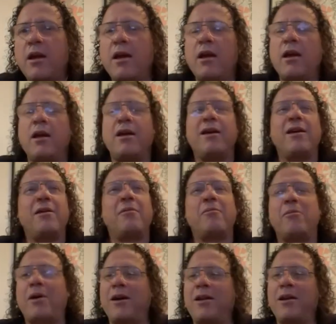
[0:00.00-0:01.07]
That's
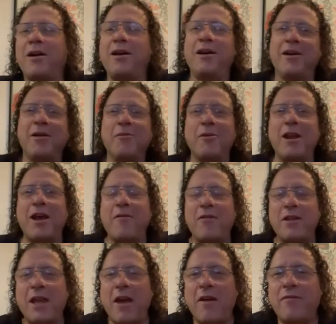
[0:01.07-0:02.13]
incredible. But whatever.
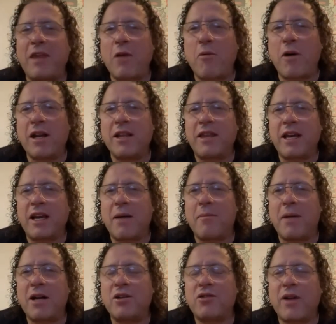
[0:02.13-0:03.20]
If they want to think
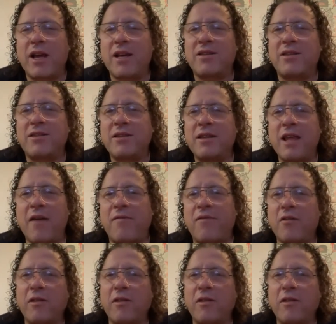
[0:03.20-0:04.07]
I'm Andre's nephew,